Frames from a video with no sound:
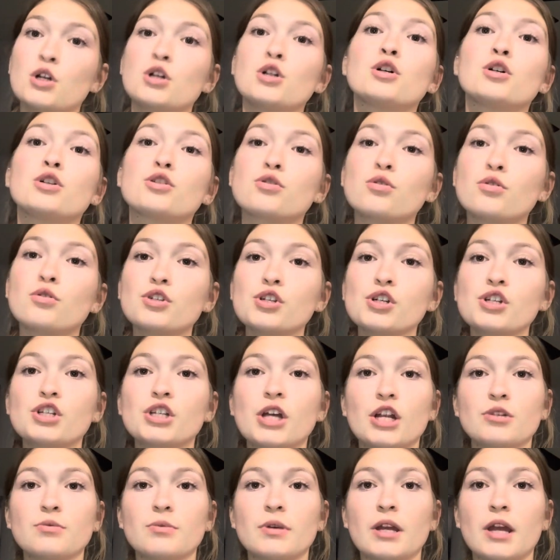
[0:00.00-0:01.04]
Social
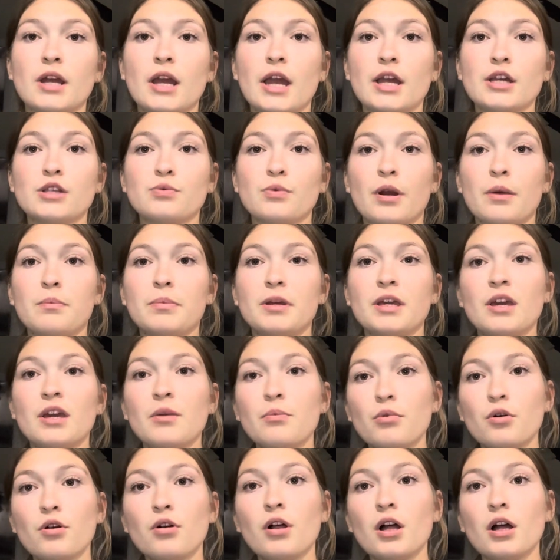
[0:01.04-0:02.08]
judgment is where
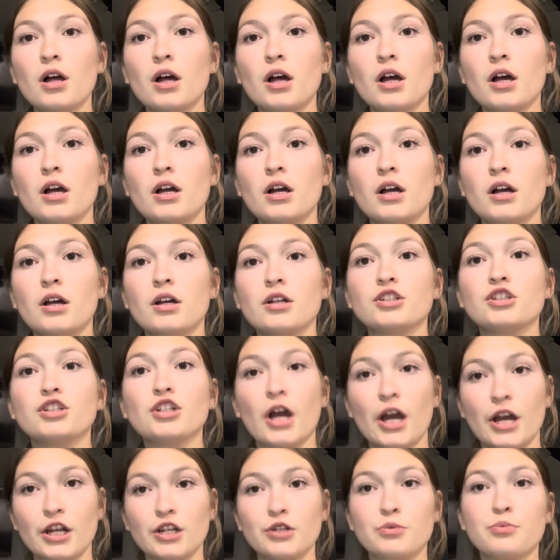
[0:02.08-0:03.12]
people
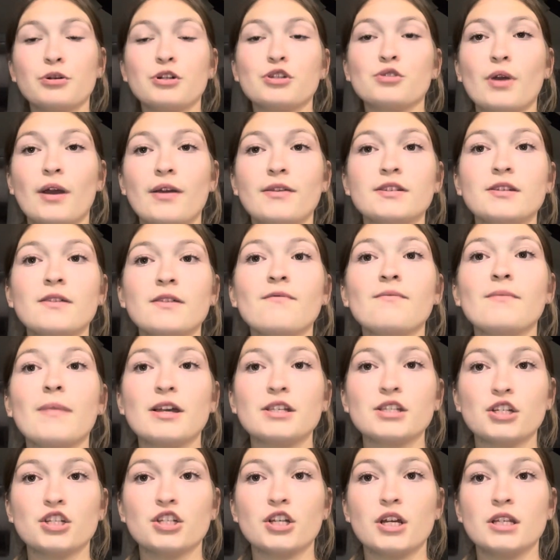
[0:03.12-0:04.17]
judge persuasive
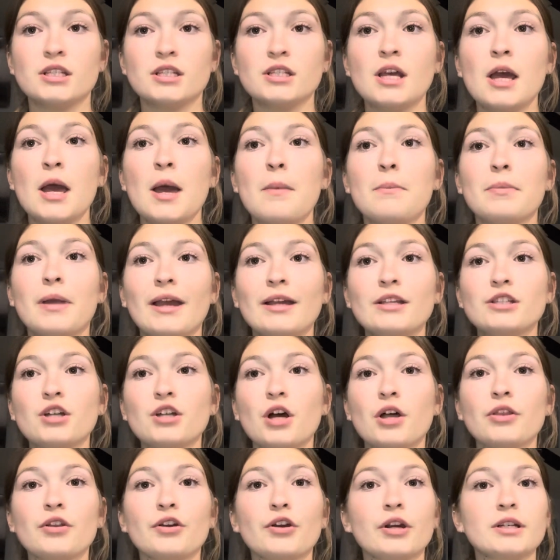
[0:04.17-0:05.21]
messages based
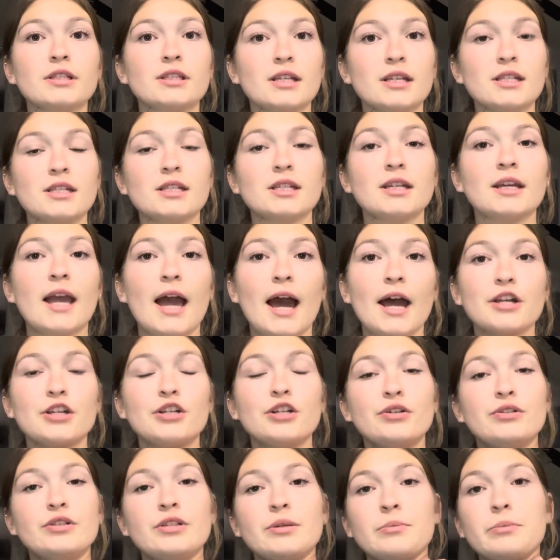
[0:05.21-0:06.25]
on their existing
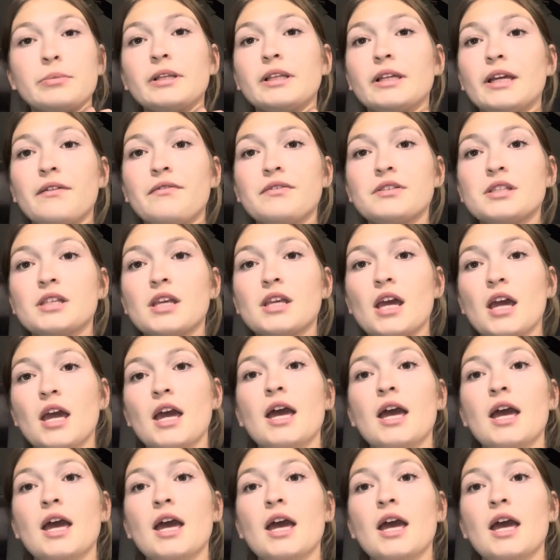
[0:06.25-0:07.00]
attitudes and beliefs.